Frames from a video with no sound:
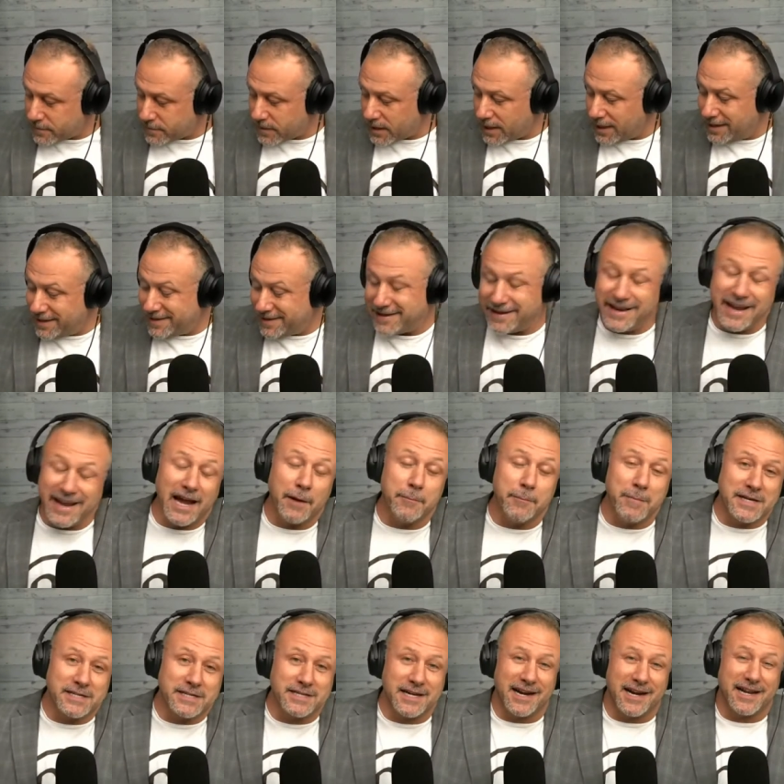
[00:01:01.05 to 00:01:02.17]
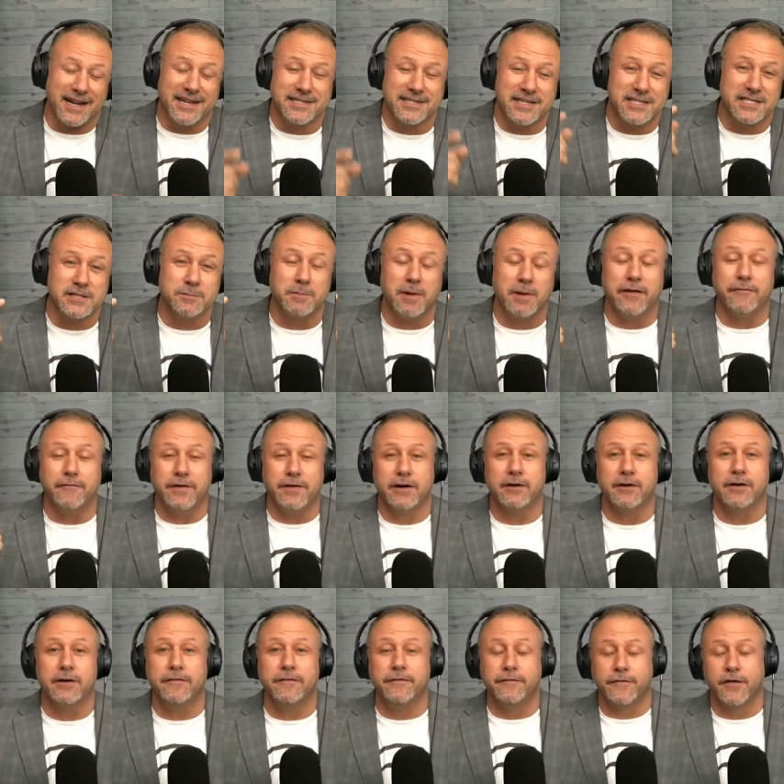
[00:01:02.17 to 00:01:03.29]
And today I'm excited because this is my very
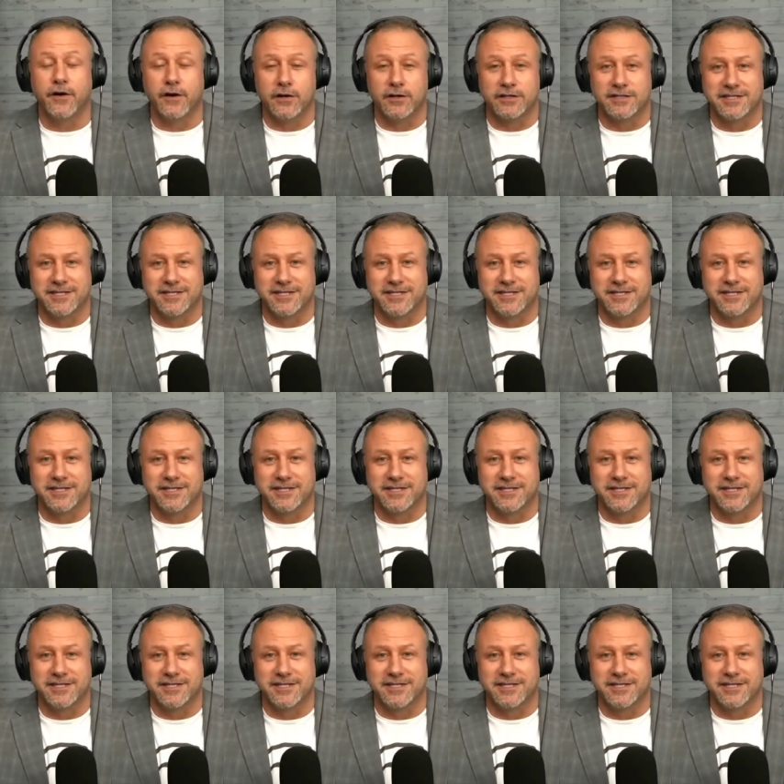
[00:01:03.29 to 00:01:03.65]
first